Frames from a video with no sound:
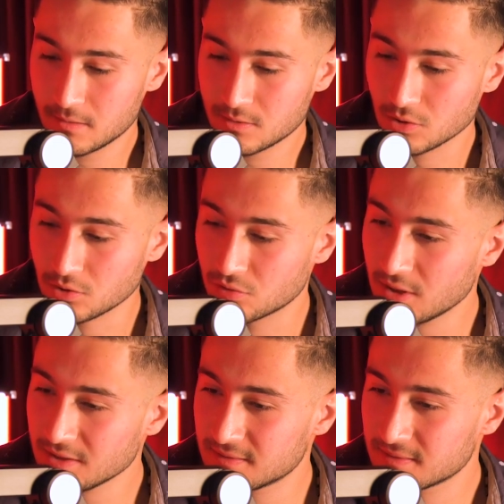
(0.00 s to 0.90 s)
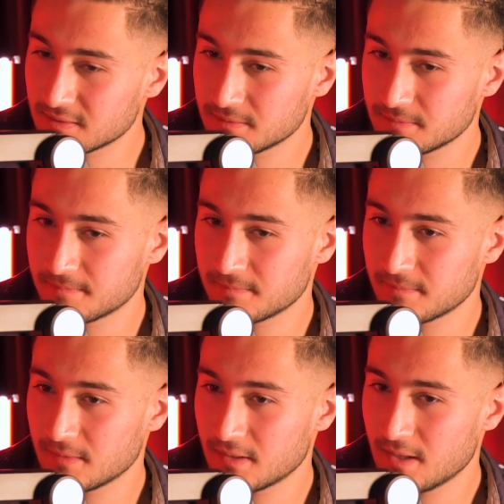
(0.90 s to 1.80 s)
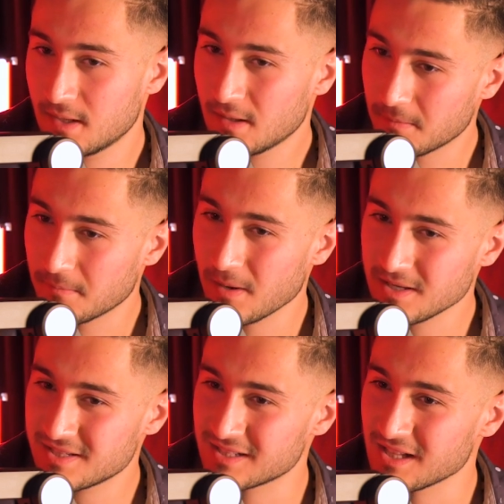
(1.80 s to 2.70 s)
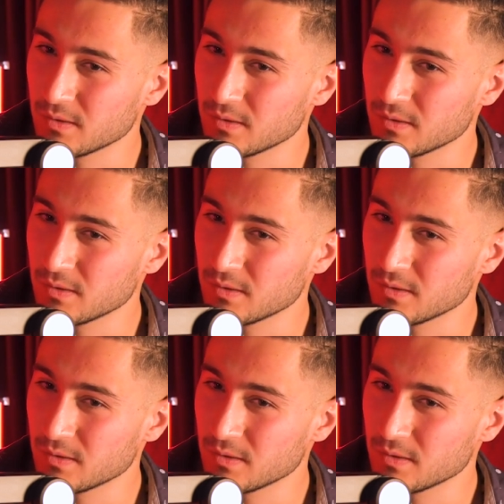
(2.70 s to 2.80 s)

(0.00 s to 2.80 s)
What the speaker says: so you're not basically